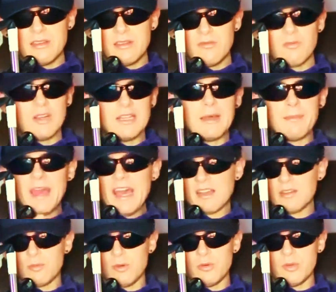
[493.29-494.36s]
Run that back
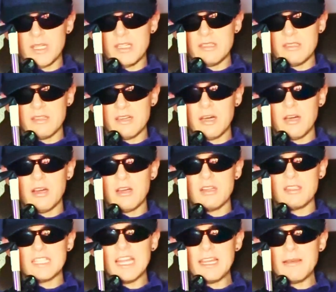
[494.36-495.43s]
real quick.
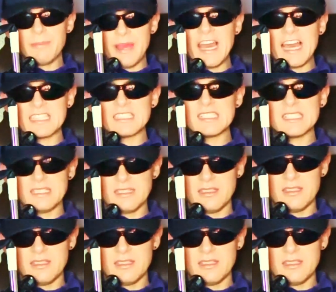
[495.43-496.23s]
Tampax,